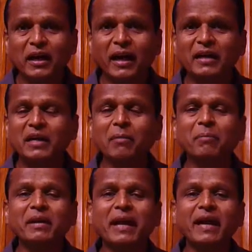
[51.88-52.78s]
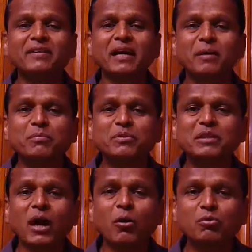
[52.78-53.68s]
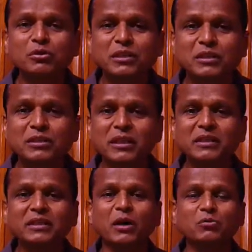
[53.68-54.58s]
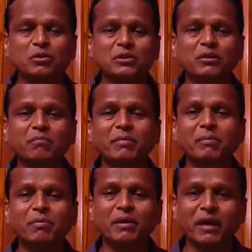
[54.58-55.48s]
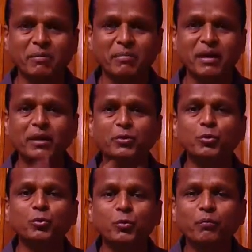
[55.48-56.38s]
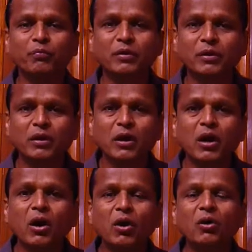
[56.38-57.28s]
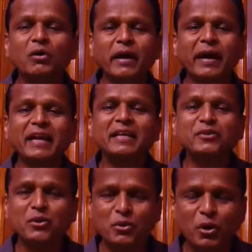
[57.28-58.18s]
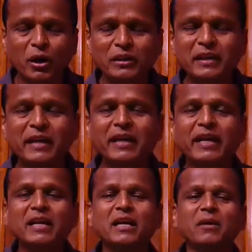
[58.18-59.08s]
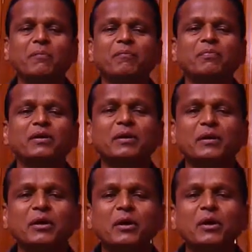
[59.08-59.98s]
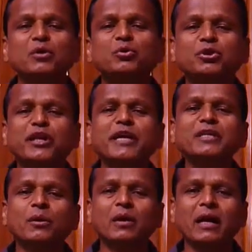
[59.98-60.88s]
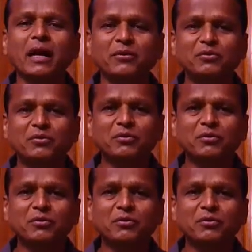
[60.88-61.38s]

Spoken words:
and company has helped thousands and thousands of people like me and you earn an extraordinary income to change our lives,